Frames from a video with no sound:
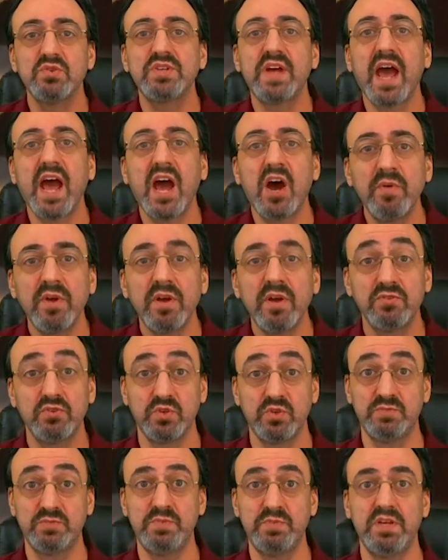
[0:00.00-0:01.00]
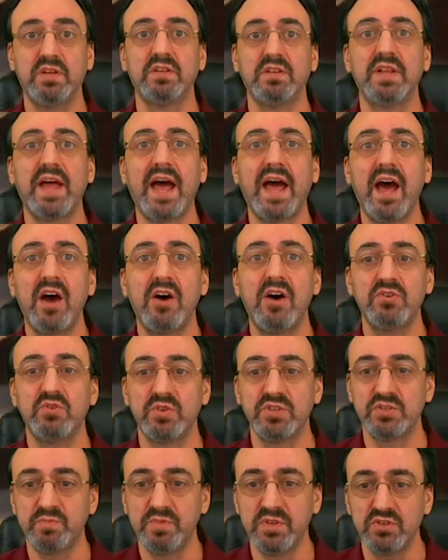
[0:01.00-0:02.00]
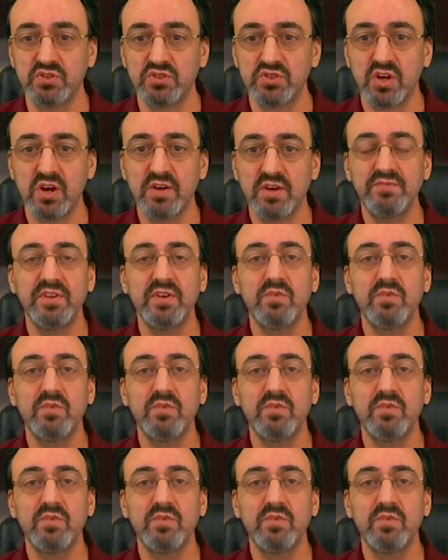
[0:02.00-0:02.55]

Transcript: How do I speak loud? Do I speak softly?